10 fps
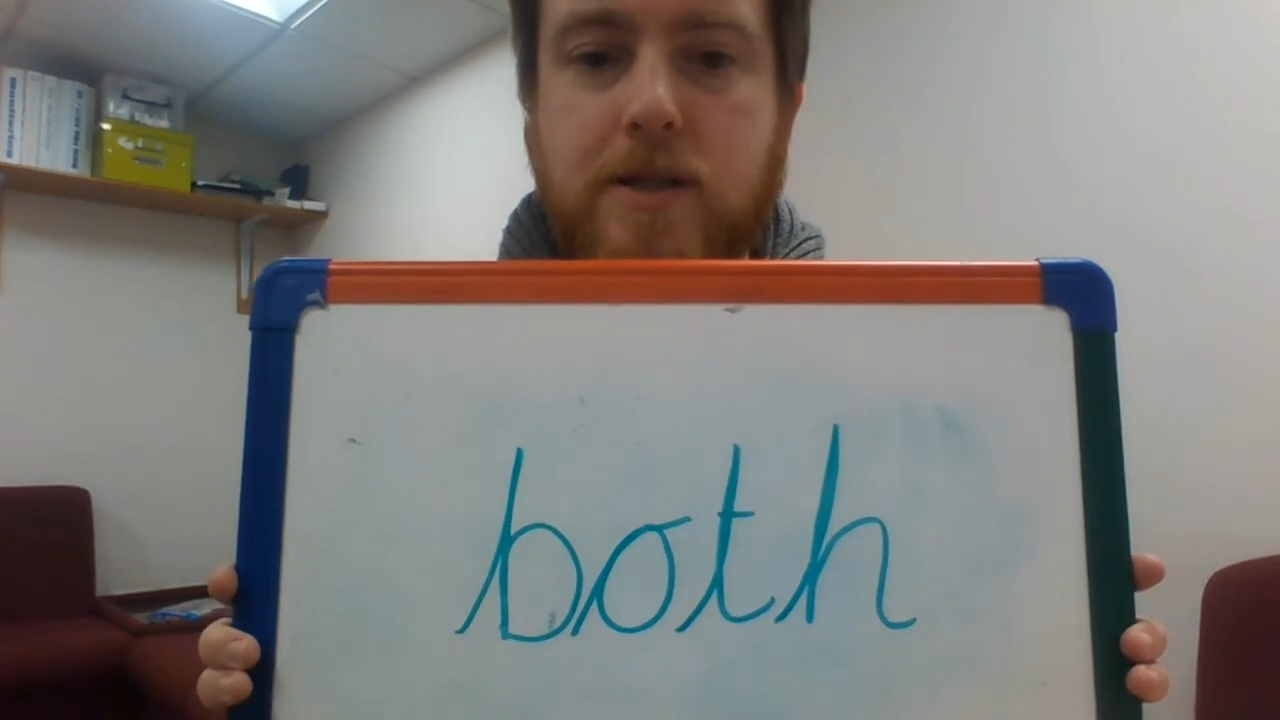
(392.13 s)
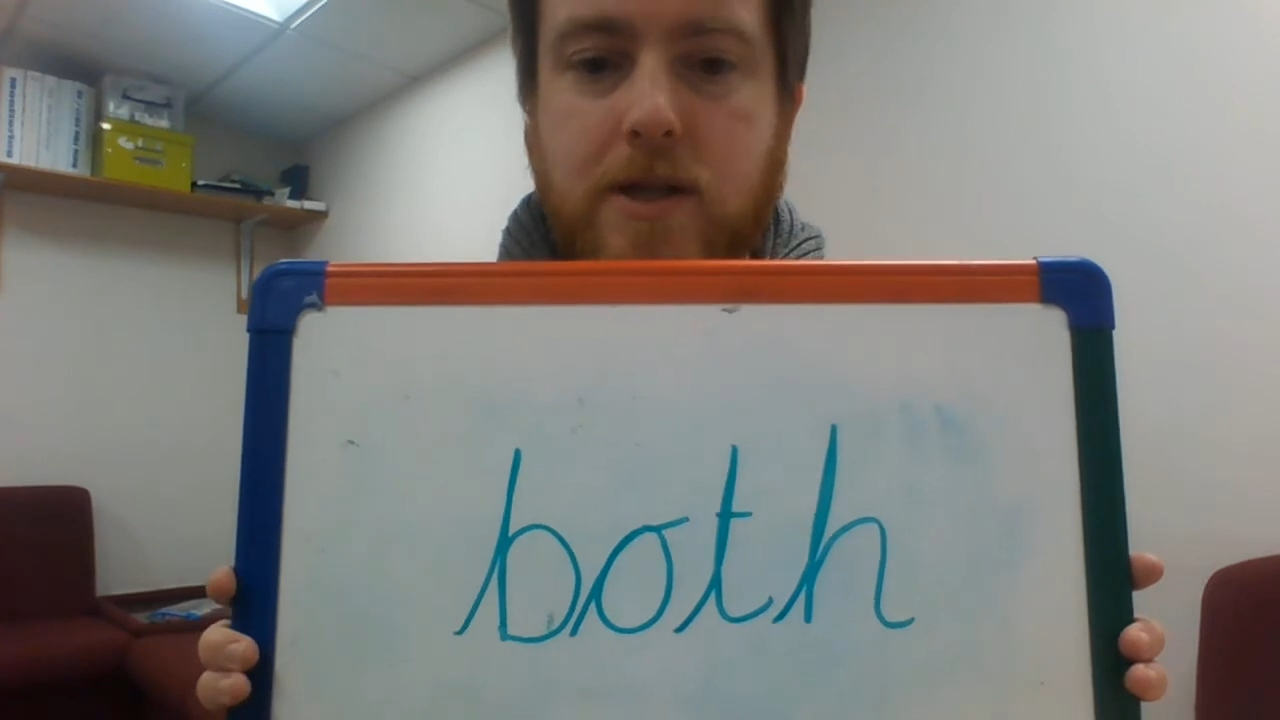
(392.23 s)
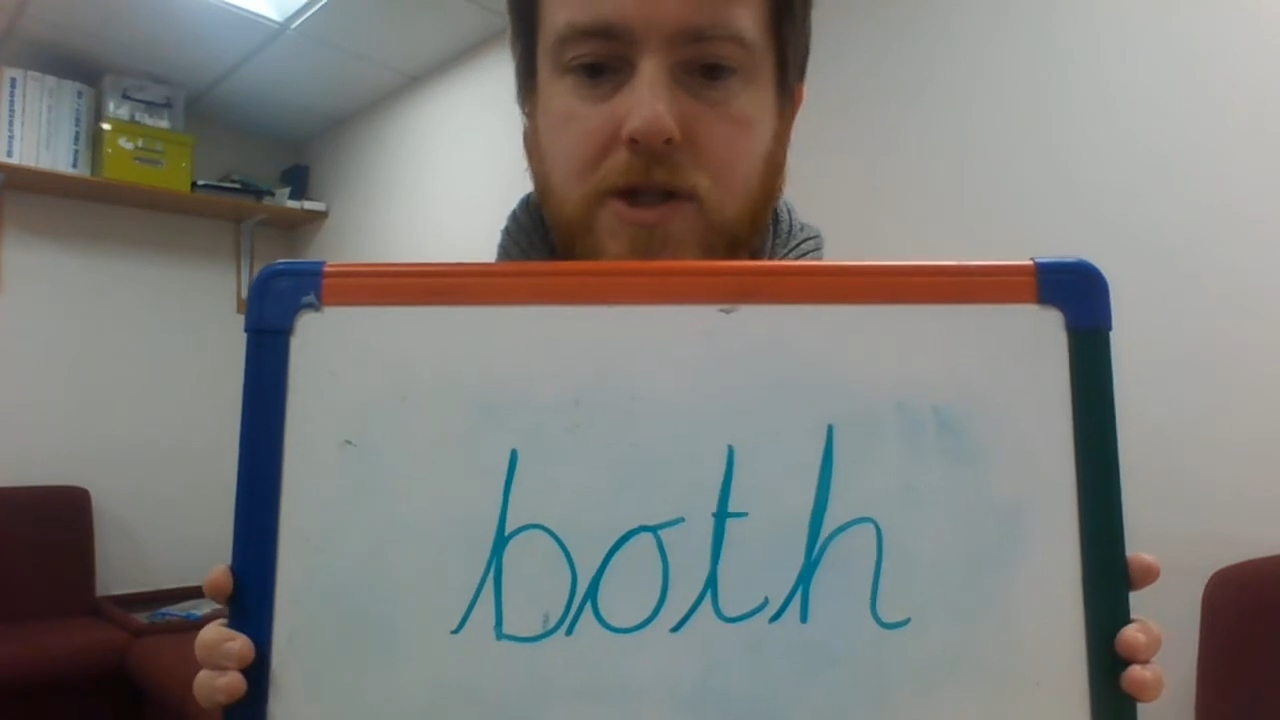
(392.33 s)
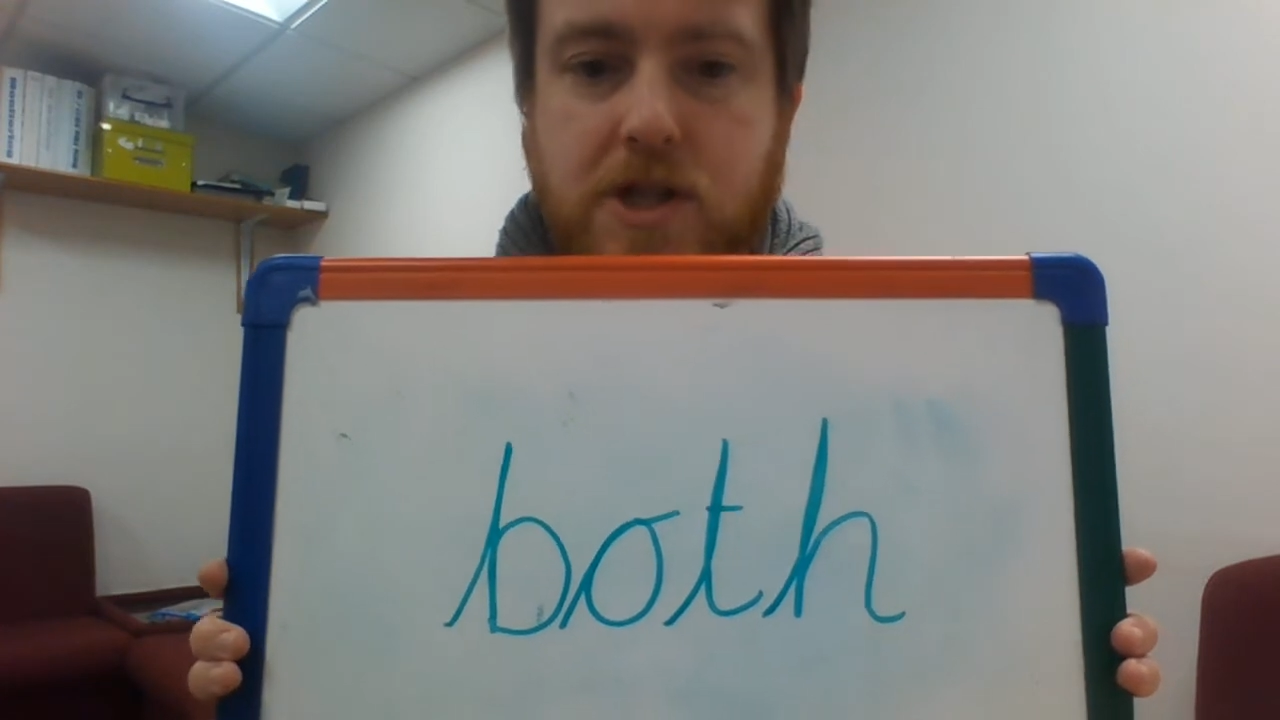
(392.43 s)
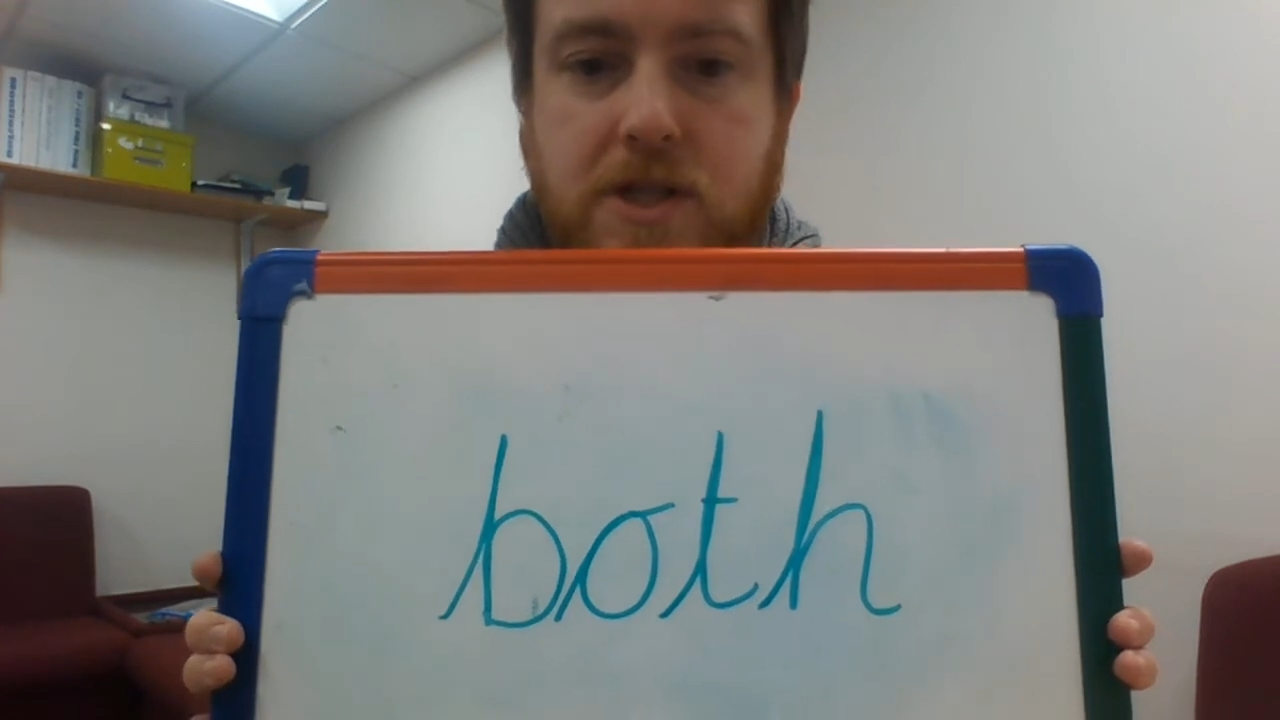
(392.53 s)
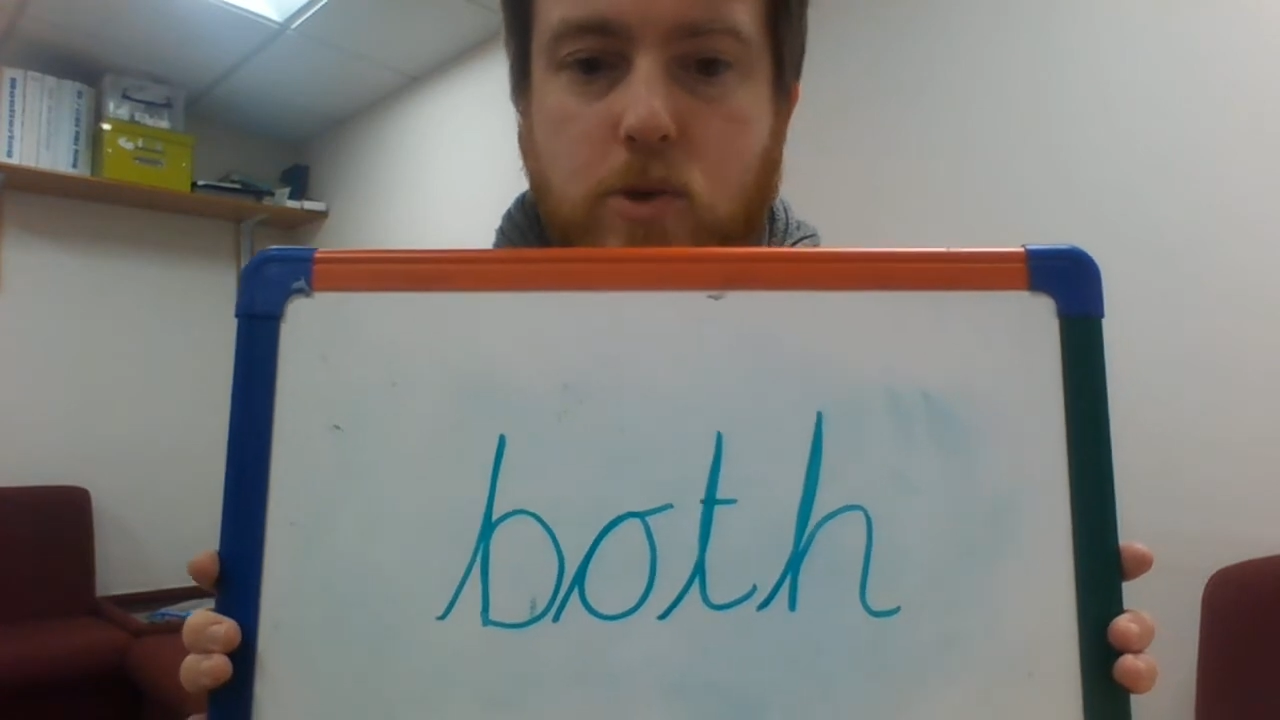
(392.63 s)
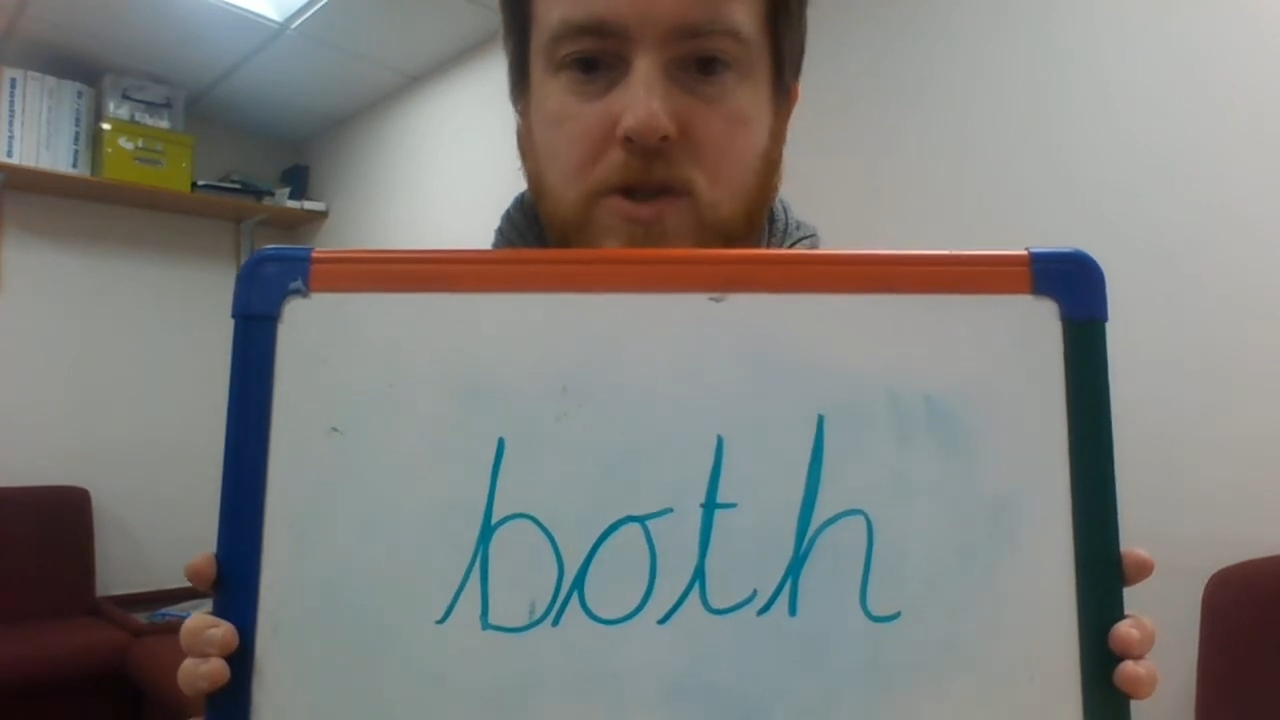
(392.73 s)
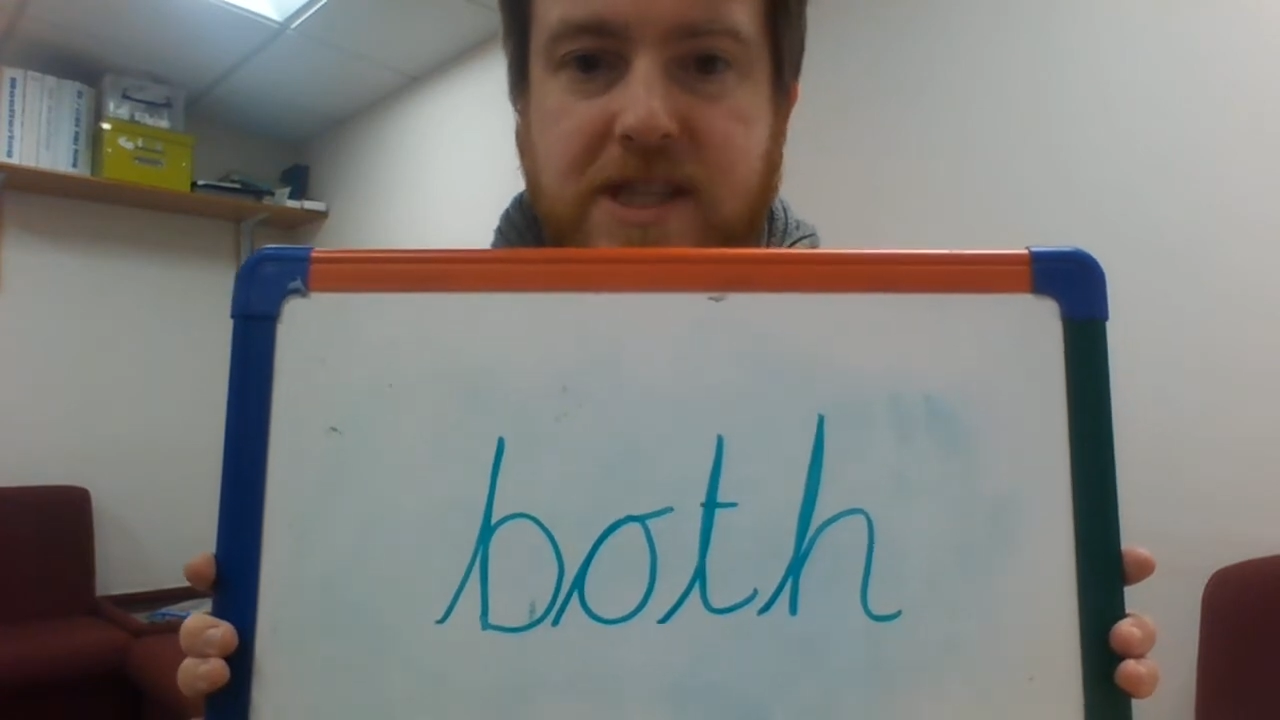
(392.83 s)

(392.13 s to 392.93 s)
touches your